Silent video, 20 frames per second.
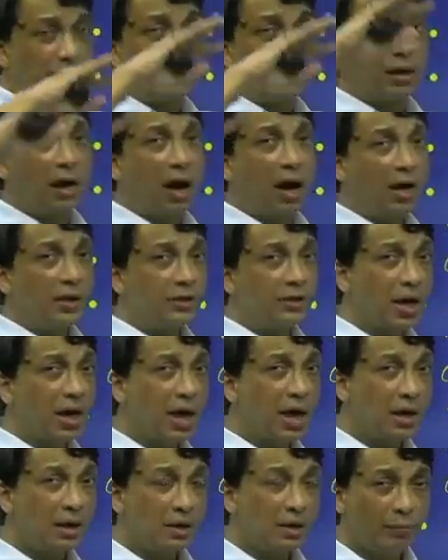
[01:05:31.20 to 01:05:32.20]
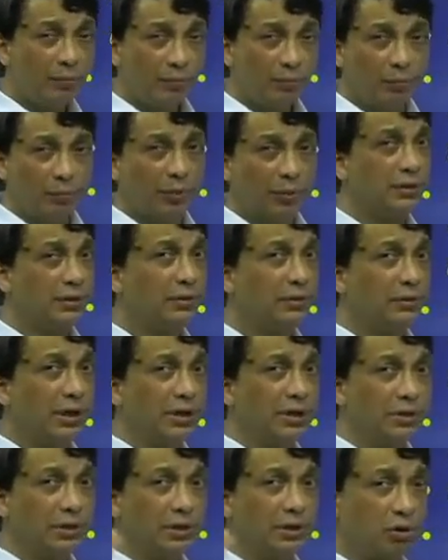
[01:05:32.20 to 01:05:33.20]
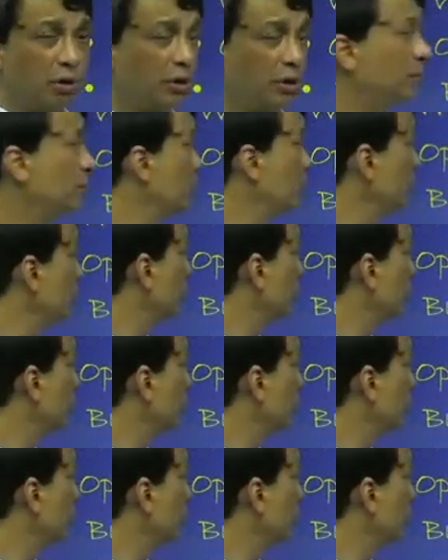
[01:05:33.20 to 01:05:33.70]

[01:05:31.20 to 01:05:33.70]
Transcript: is a large eye with raised intraocular